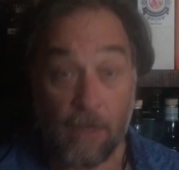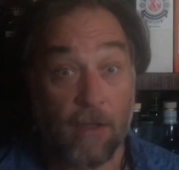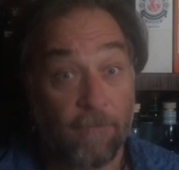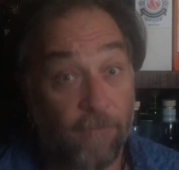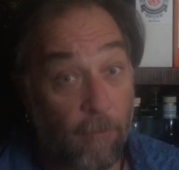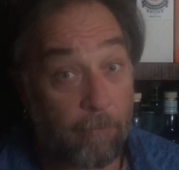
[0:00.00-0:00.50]

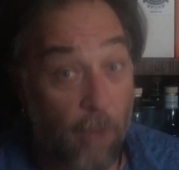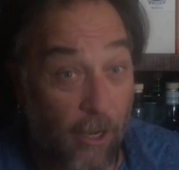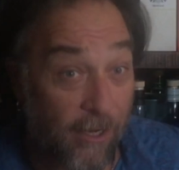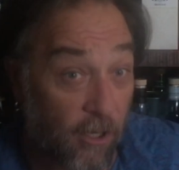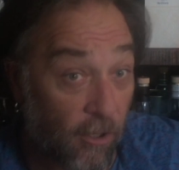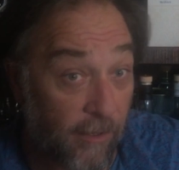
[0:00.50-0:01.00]
From
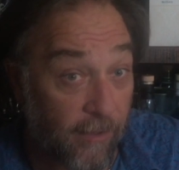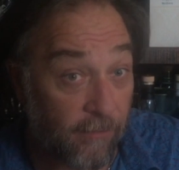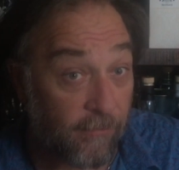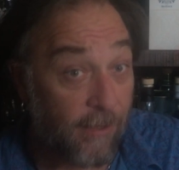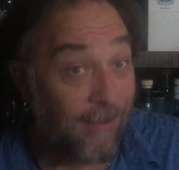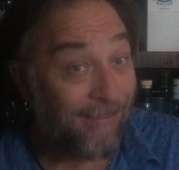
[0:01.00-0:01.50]
Mike
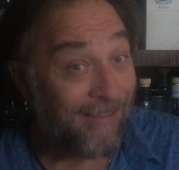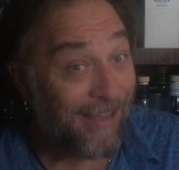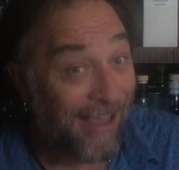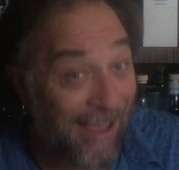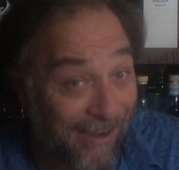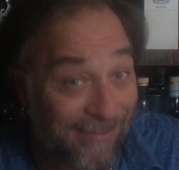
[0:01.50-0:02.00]
Collings, the
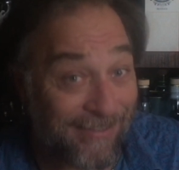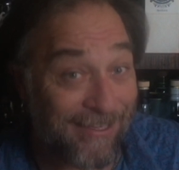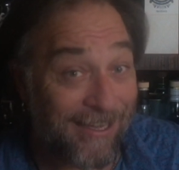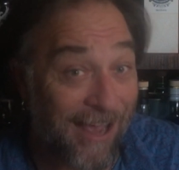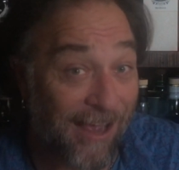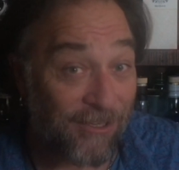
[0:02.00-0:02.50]

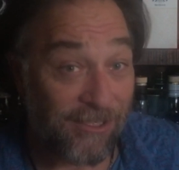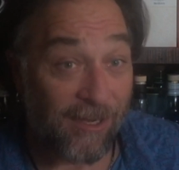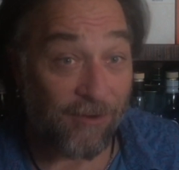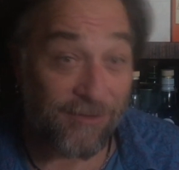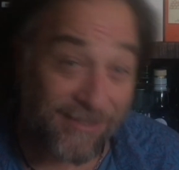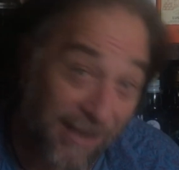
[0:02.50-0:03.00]

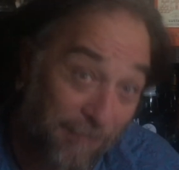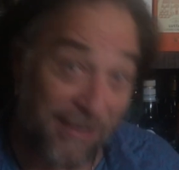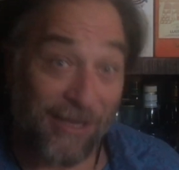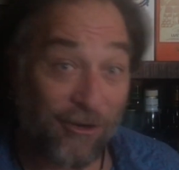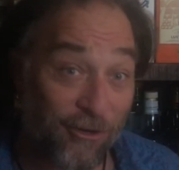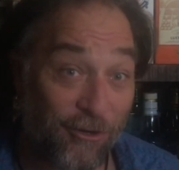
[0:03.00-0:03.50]
ex-Diageo
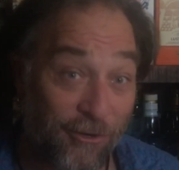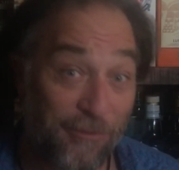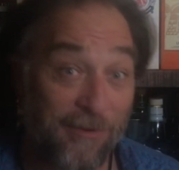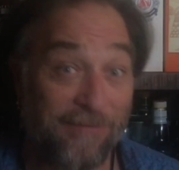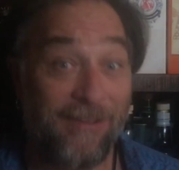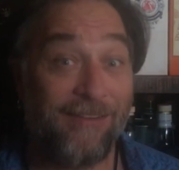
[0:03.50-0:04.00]
demigod who
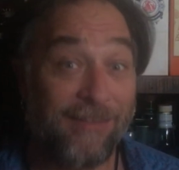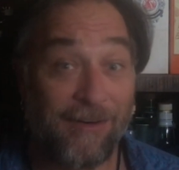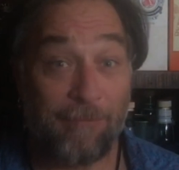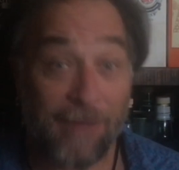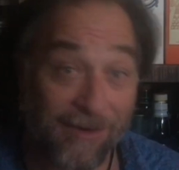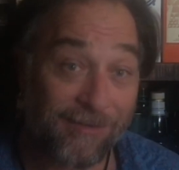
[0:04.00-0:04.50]
invented,
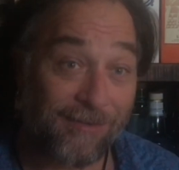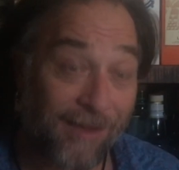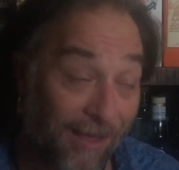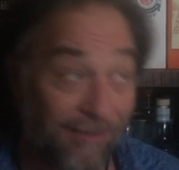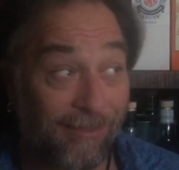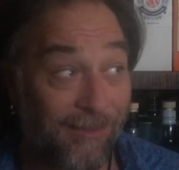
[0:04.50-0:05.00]
amongst
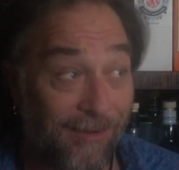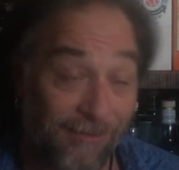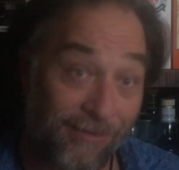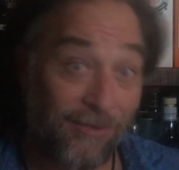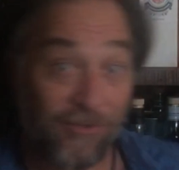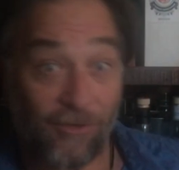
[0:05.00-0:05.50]
other things,
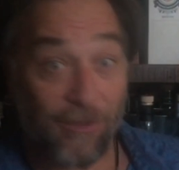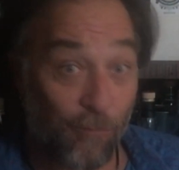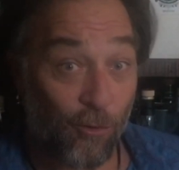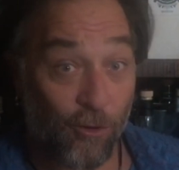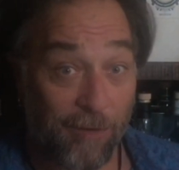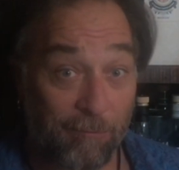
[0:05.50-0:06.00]
the Johnny
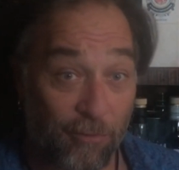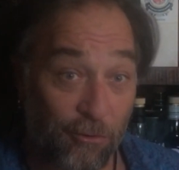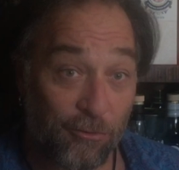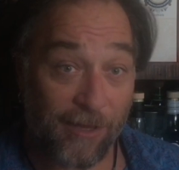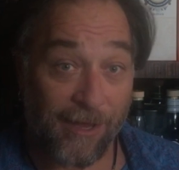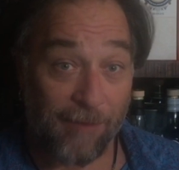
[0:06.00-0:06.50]
Walker
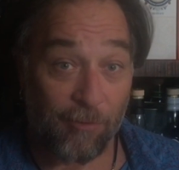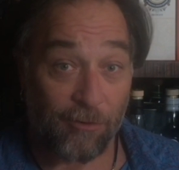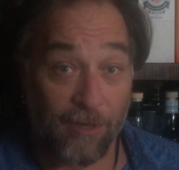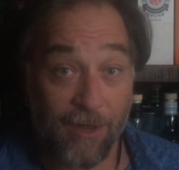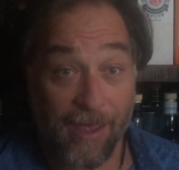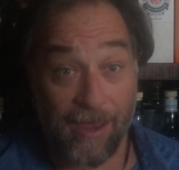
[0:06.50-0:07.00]
Blue
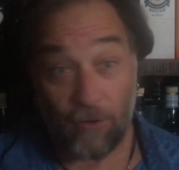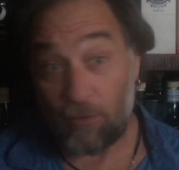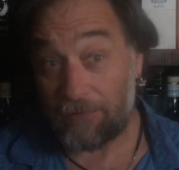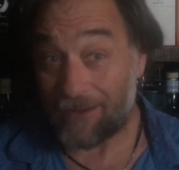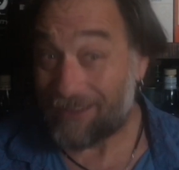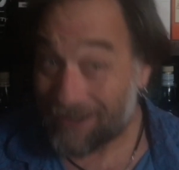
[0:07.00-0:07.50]
Label and
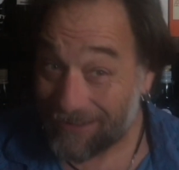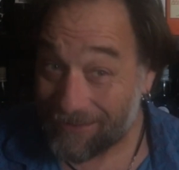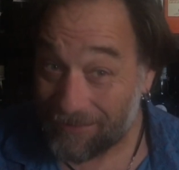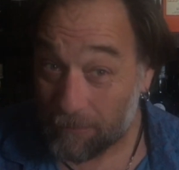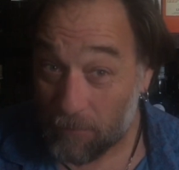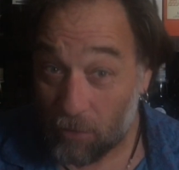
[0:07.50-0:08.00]
also the
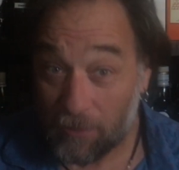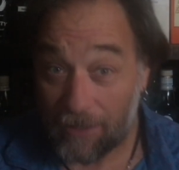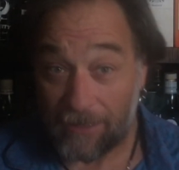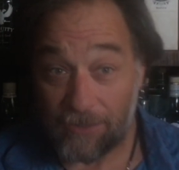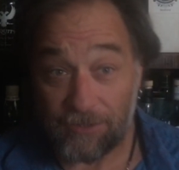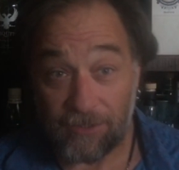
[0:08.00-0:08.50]
Classic Malt
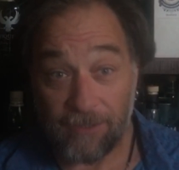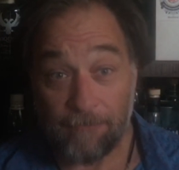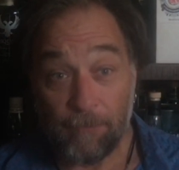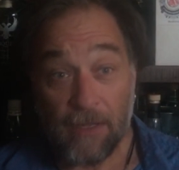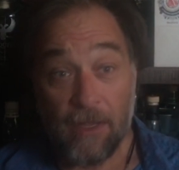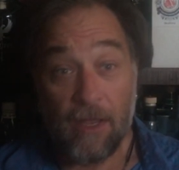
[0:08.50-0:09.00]
Collection,
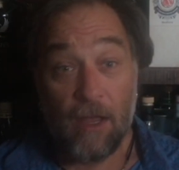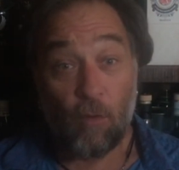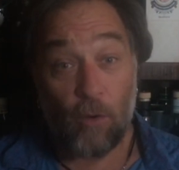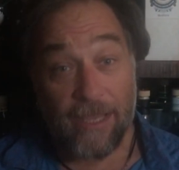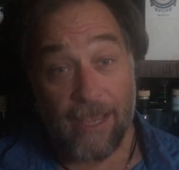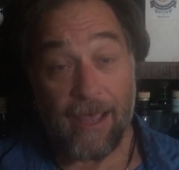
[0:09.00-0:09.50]

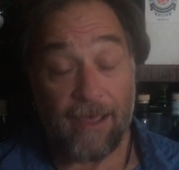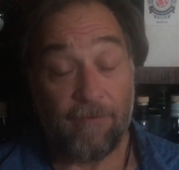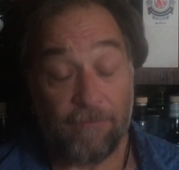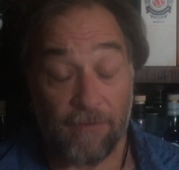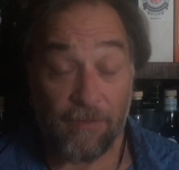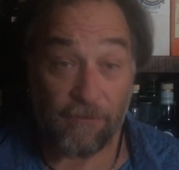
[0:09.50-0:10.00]
we
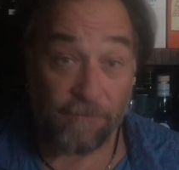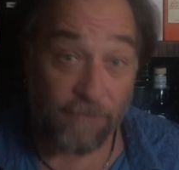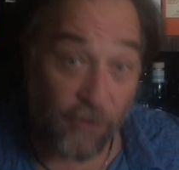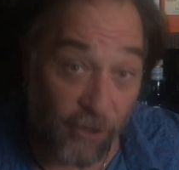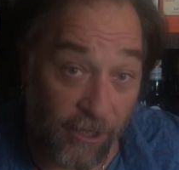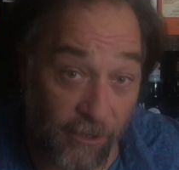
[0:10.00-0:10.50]
have the
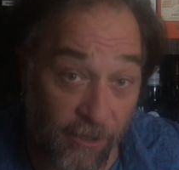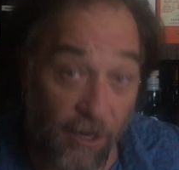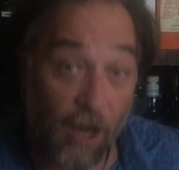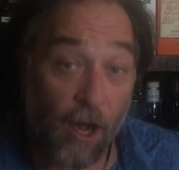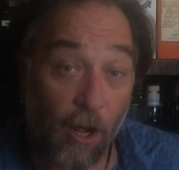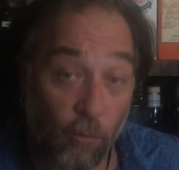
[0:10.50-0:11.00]
Firkin
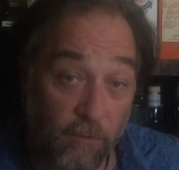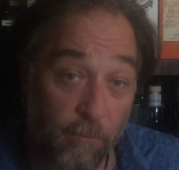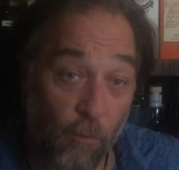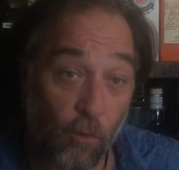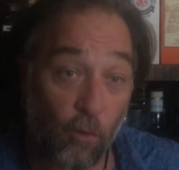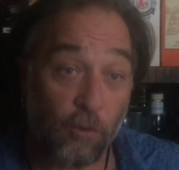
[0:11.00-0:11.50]

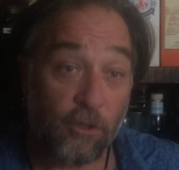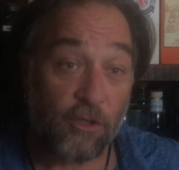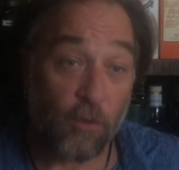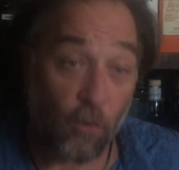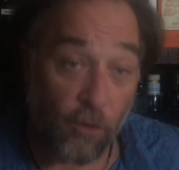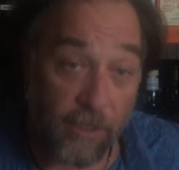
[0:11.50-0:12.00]
Aultmore
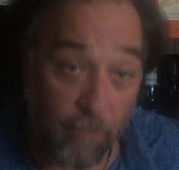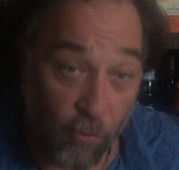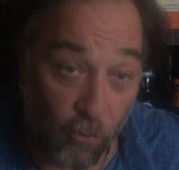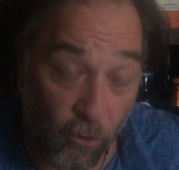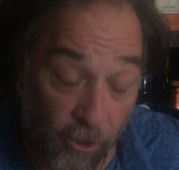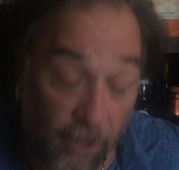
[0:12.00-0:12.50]
Tawny
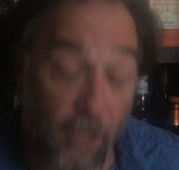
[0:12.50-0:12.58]
Port